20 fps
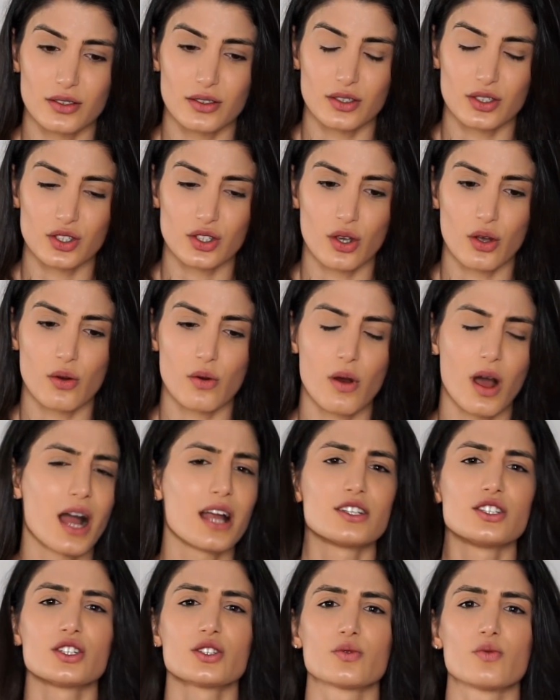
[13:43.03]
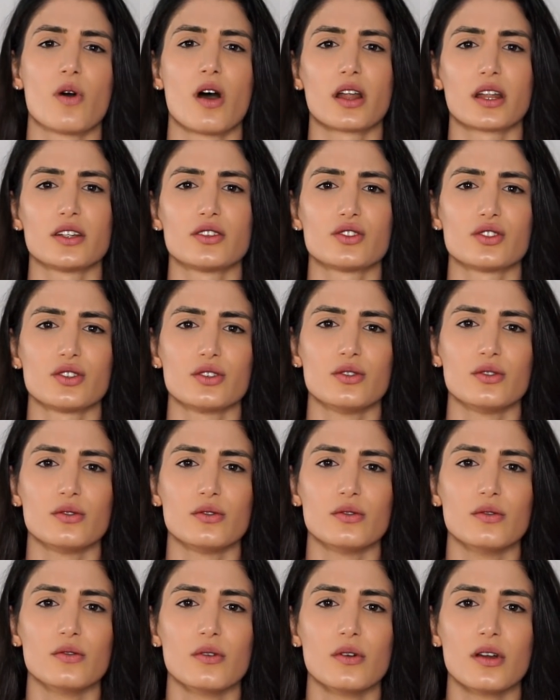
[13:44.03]
So I just wanted
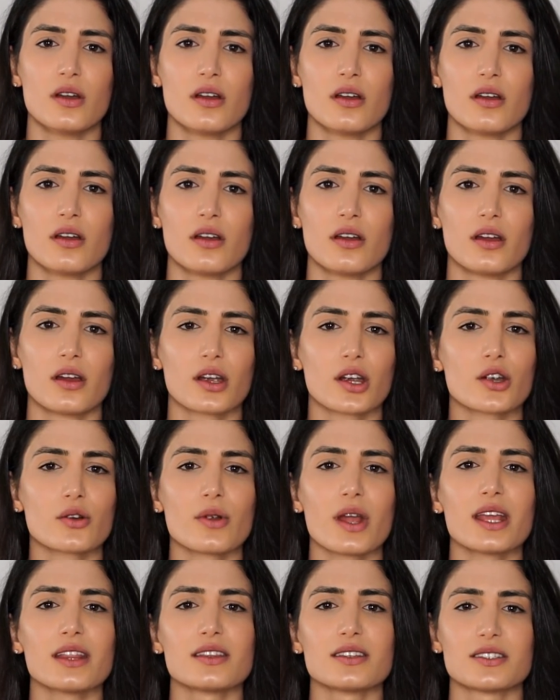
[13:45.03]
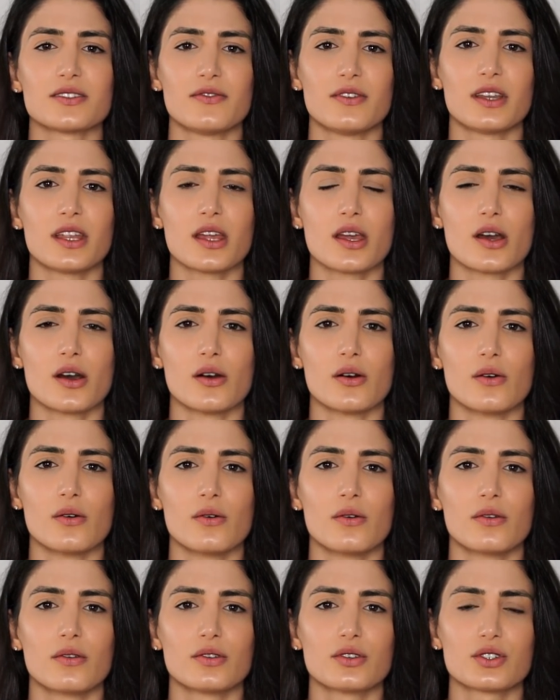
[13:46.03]
to create this
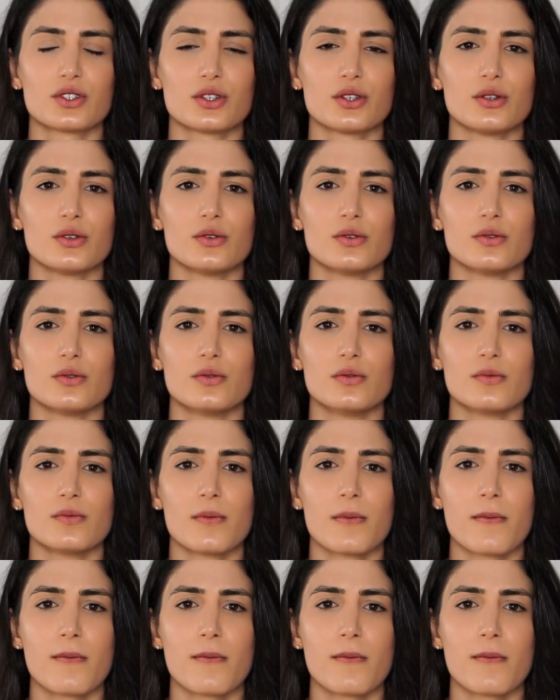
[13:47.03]
video to,